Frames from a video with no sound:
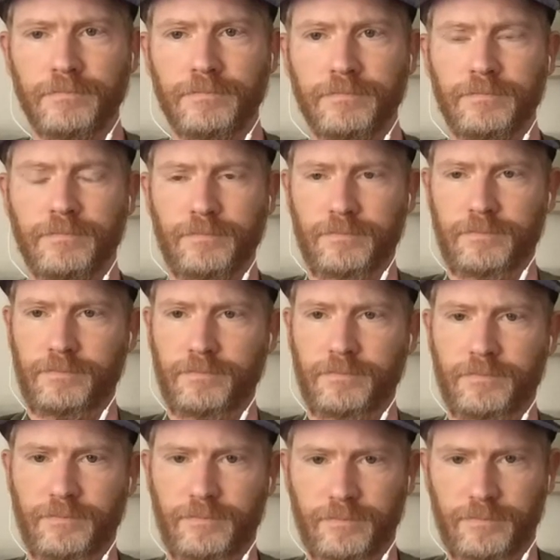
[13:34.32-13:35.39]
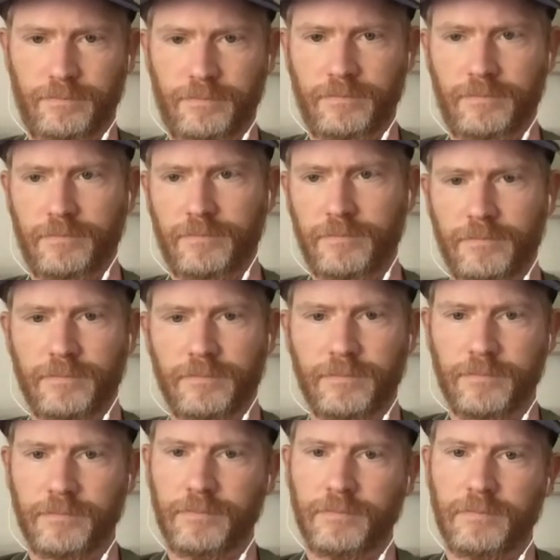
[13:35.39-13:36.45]

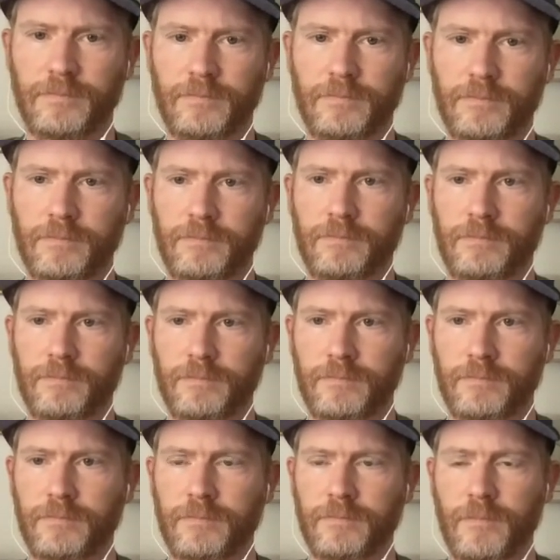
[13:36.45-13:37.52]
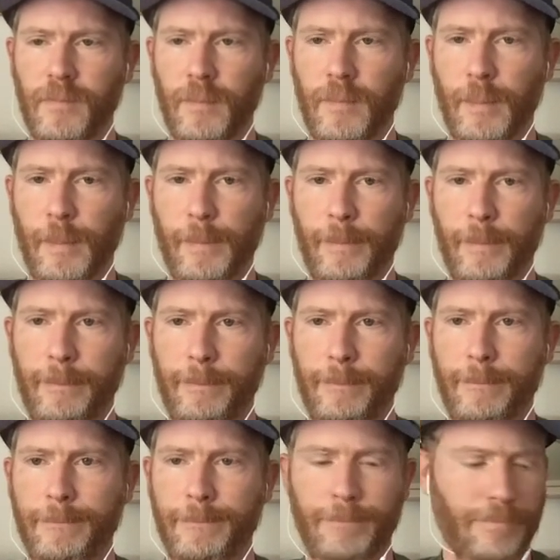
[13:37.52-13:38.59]

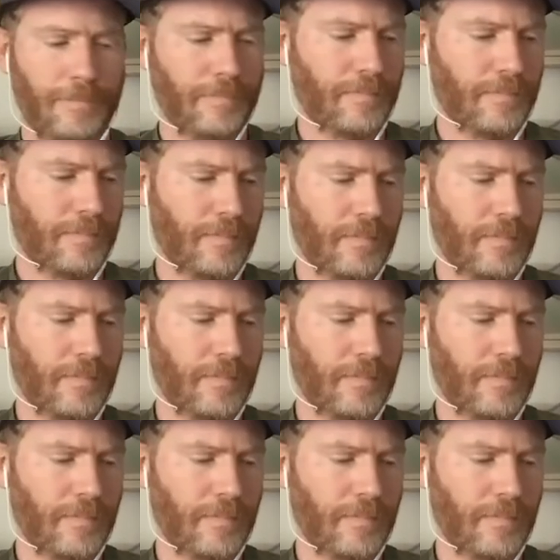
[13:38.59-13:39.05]
(silent)